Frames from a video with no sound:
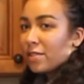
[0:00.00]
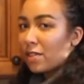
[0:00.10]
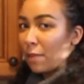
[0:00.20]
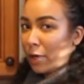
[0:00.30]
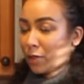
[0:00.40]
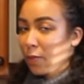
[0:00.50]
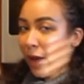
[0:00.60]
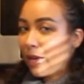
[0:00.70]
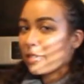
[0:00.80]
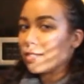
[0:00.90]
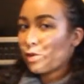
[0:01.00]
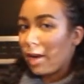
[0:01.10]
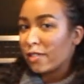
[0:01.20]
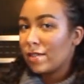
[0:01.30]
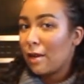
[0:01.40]
and it's gonna melt the wax the
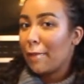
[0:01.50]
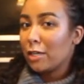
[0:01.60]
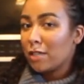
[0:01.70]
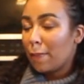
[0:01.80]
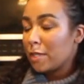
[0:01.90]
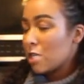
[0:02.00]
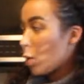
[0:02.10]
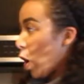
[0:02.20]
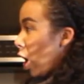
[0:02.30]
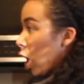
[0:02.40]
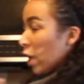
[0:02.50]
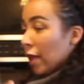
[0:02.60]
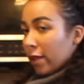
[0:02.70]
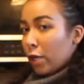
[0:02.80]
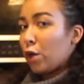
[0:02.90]
wax is gonna melt up into the water
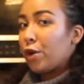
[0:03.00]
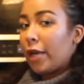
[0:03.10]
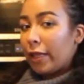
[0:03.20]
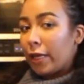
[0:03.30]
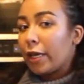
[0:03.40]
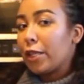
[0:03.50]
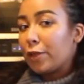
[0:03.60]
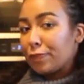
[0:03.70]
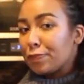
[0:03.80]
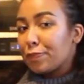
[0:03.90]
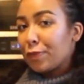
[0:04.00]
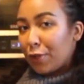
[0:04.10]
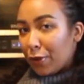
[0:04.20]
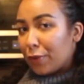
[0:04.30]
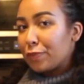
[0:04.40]
and like create like a
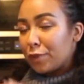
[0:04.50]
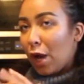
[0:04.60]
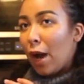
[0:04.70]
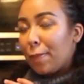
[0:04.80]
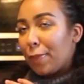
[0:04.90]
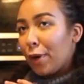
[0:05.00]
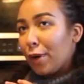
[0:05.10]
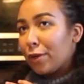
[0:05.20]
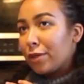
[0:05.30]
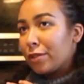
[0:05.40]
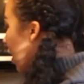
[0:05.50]
little top part.